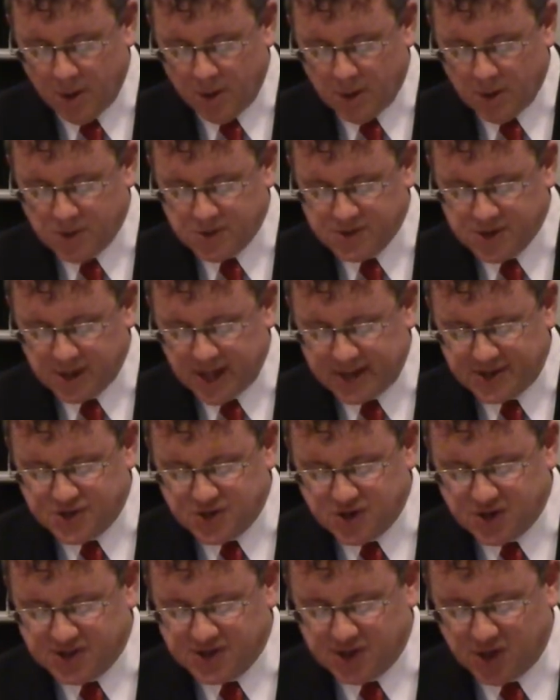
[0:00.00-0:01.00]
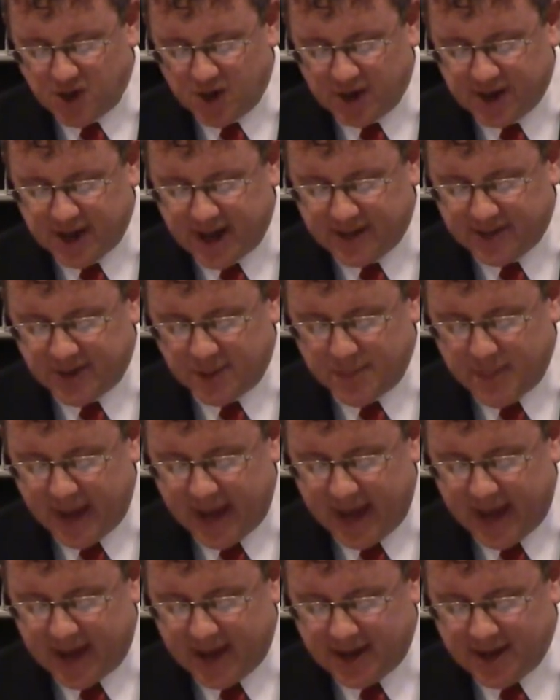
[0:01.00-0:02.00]
So let's just look at the
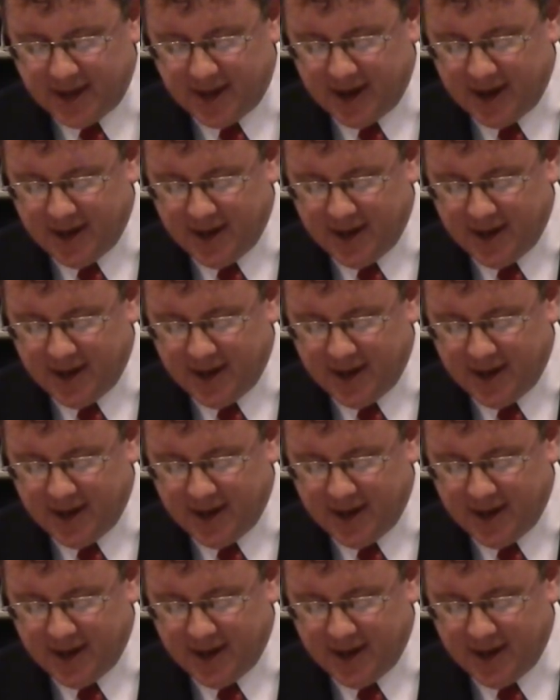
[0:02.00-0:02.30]
man